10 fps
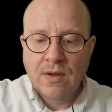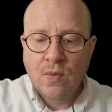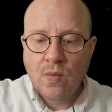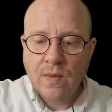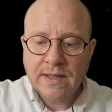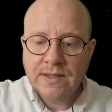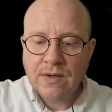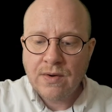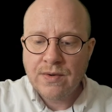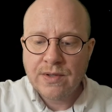What
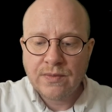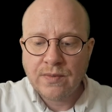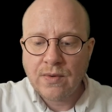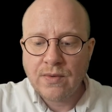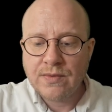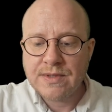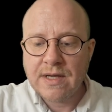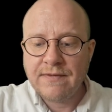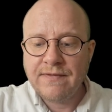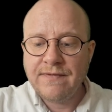are the roles
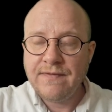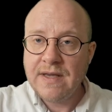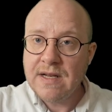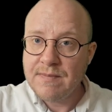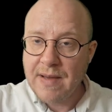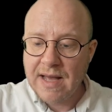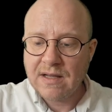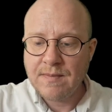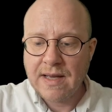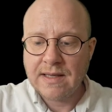of
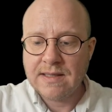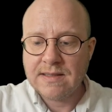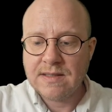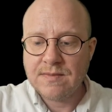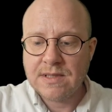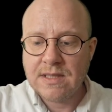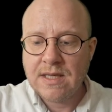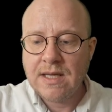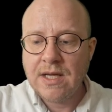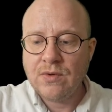feedback mechanisms
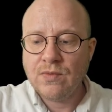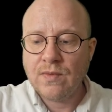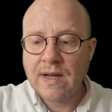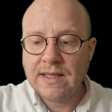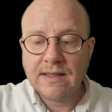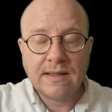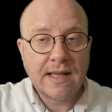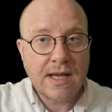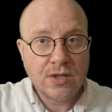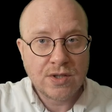in
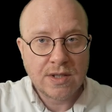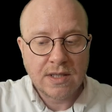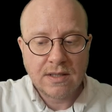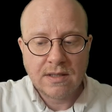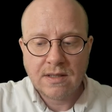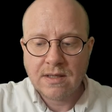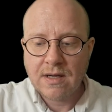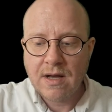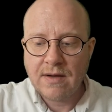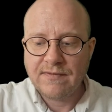regulation
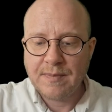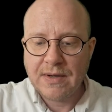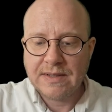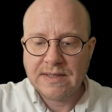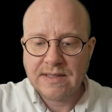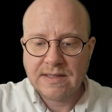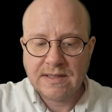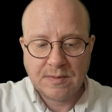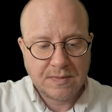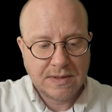of body
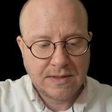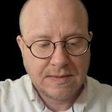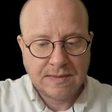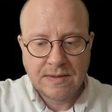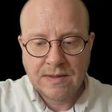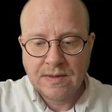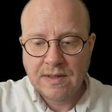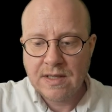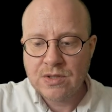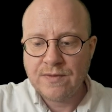systems?
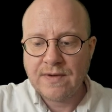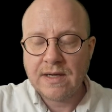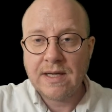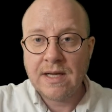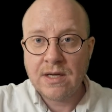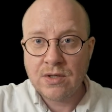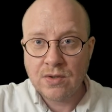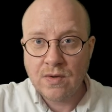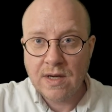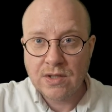Okay, so we've got
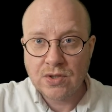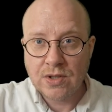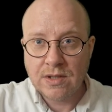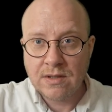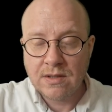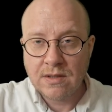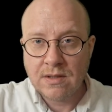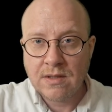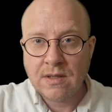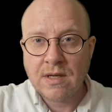integration,
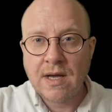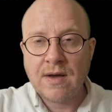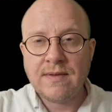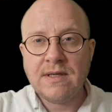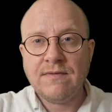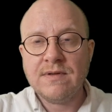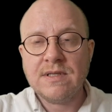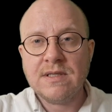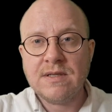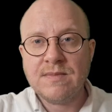how the different
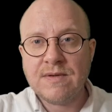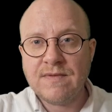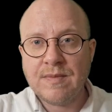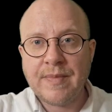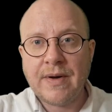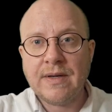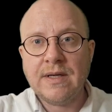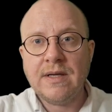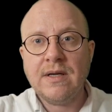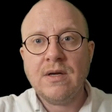systems of the
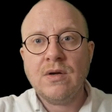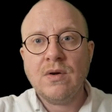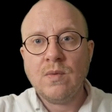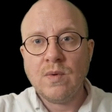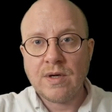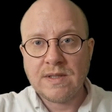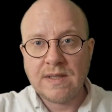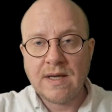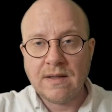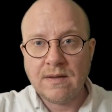body work
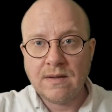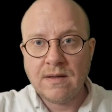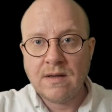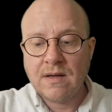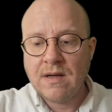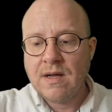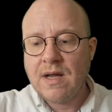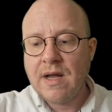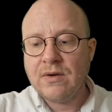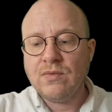together,
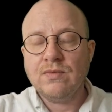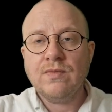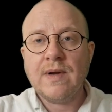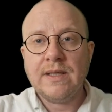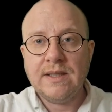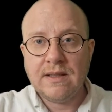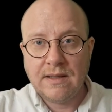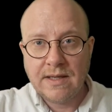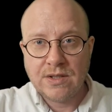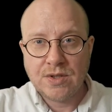and
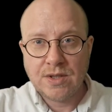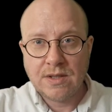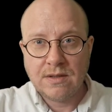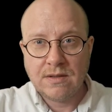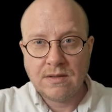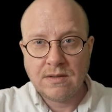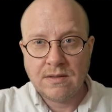regulation,